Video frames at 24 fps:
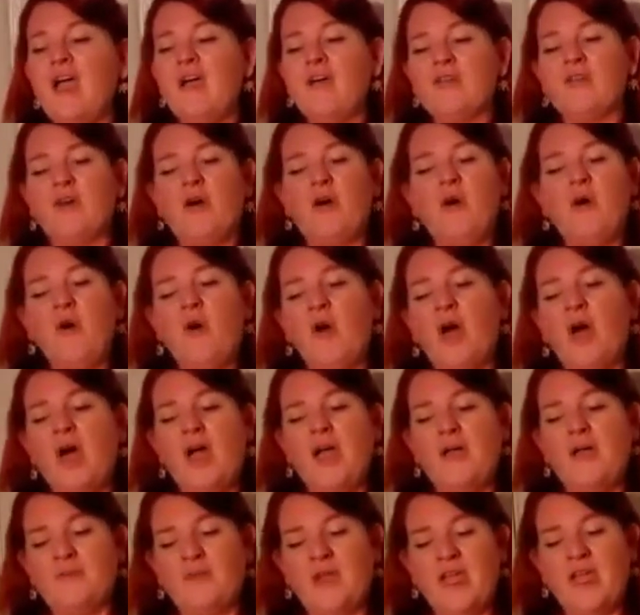Though
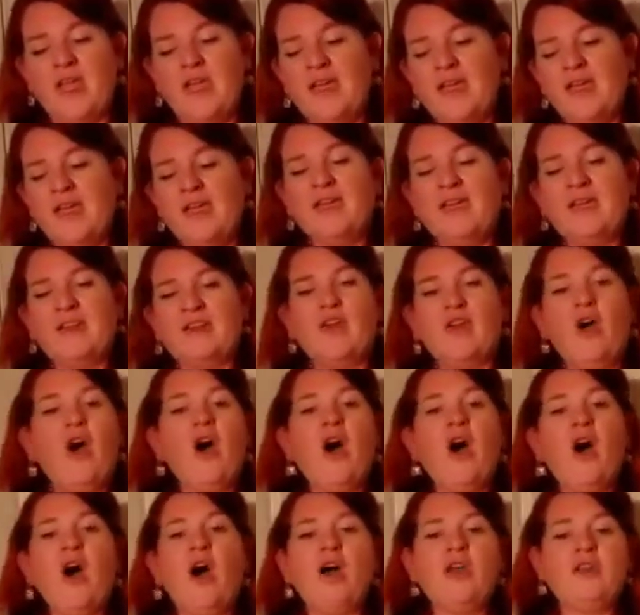I may
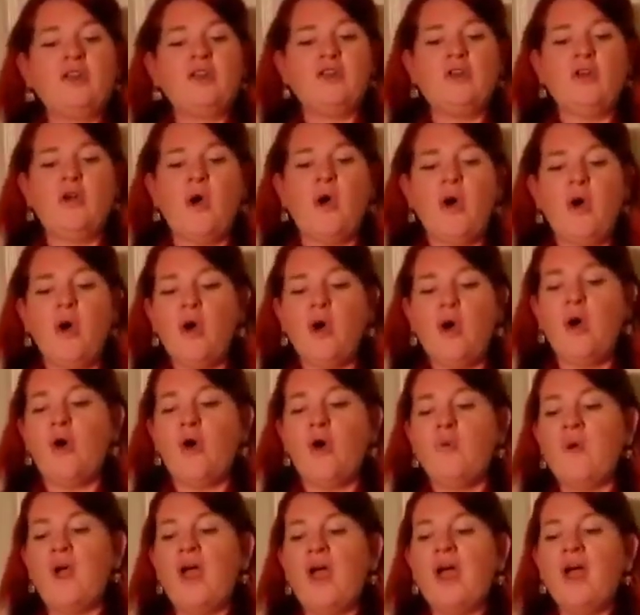not know
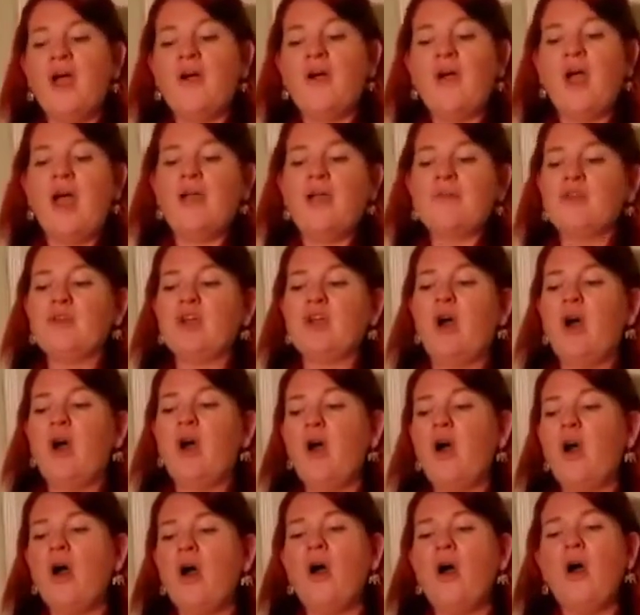where I'm
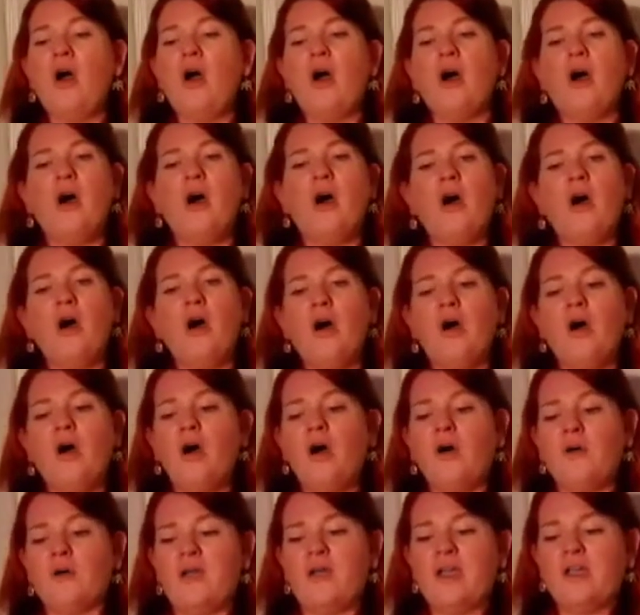
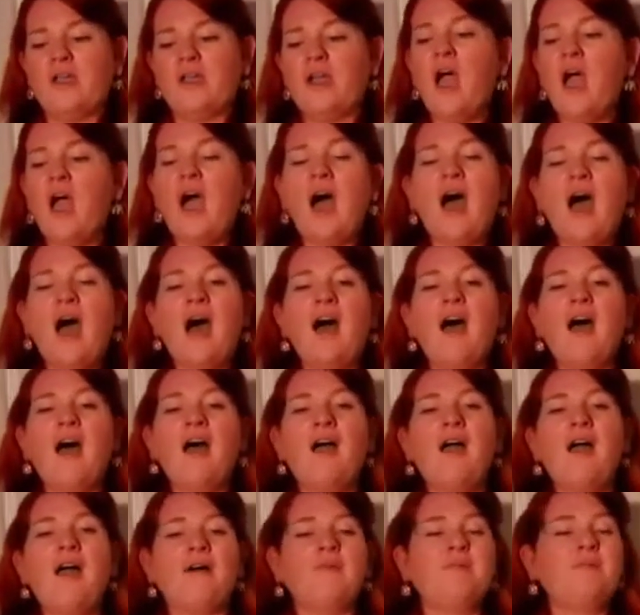going,
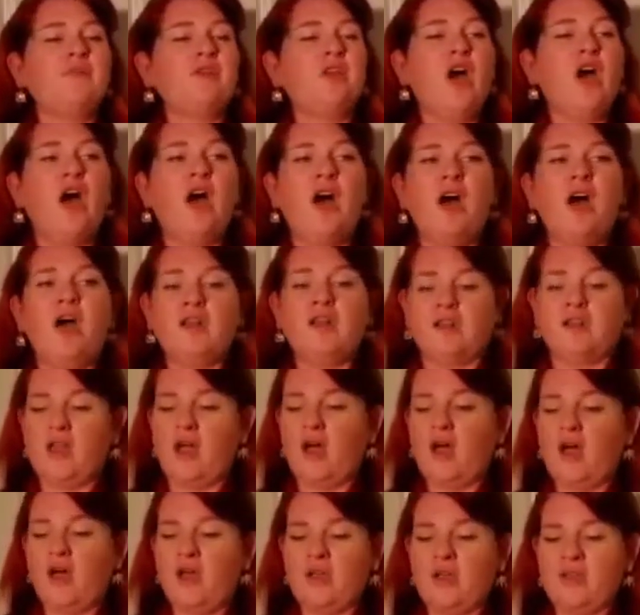I am not
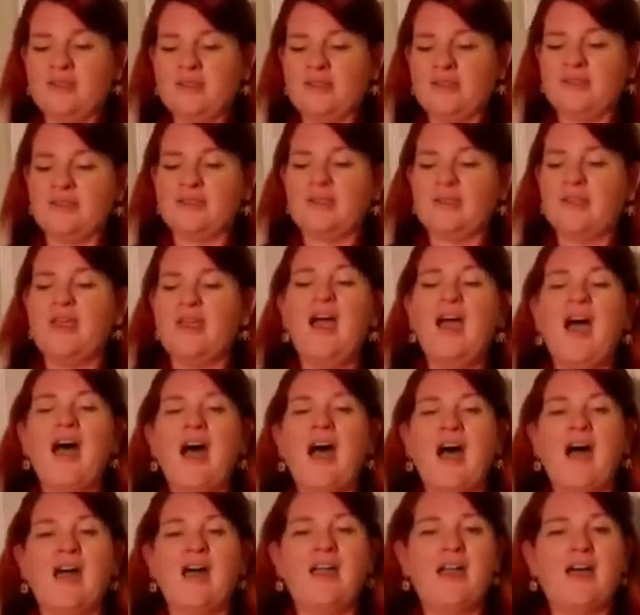lost,
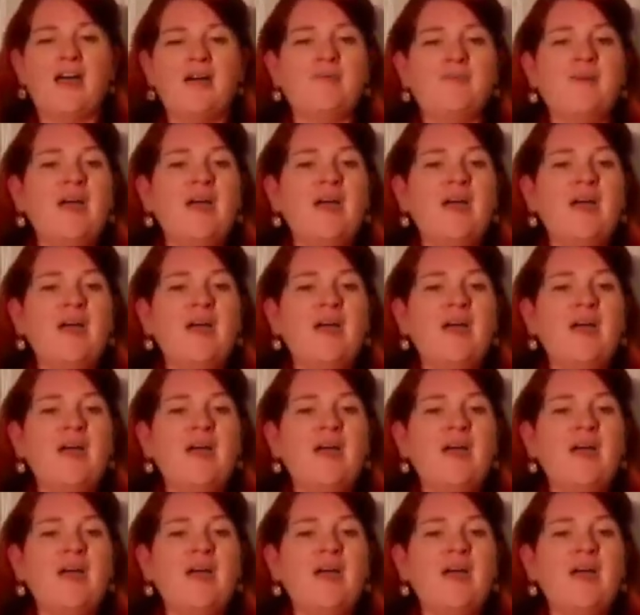I am